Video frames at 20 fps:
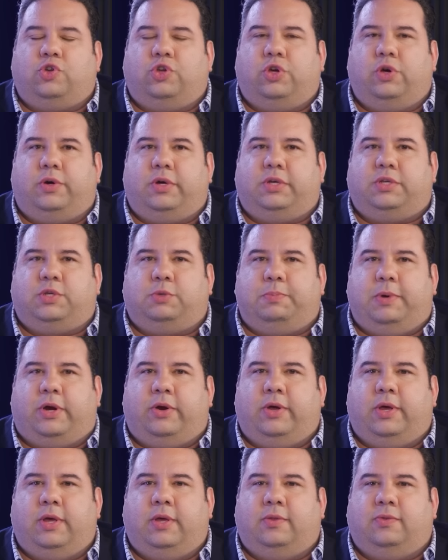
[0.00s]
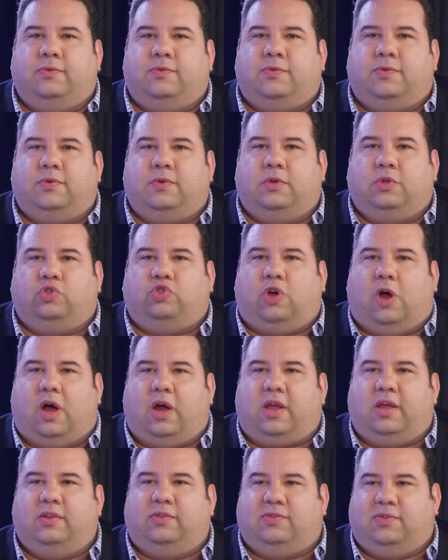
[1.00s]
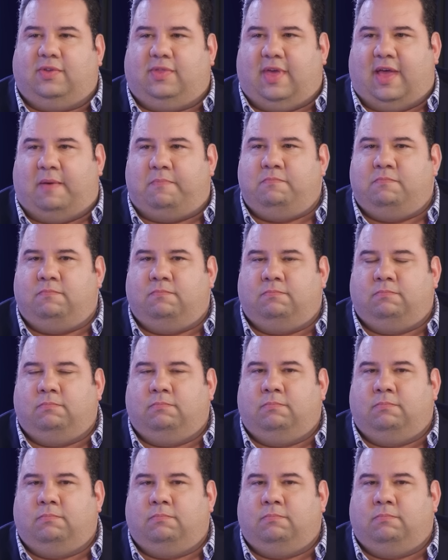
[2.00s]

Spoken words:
your experience talking to them